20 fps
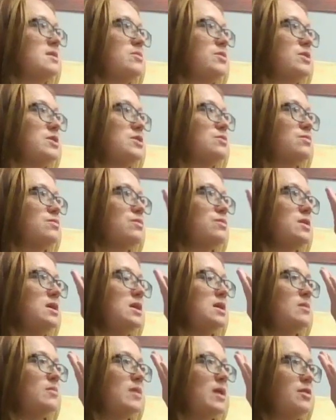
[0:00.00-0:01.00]
I'm going to
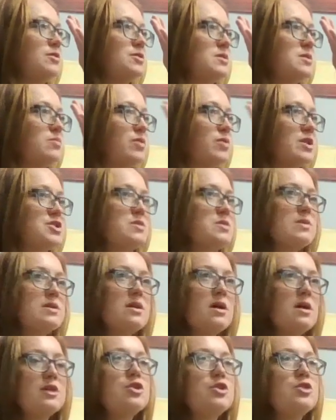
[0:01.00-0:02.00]
read about depression, but
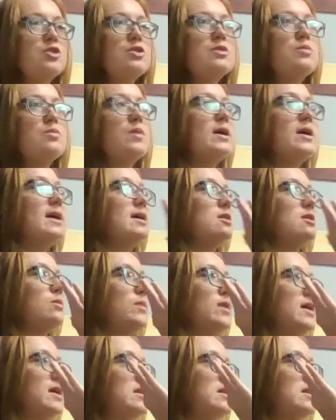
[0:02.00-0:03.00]
not in a good way, in a way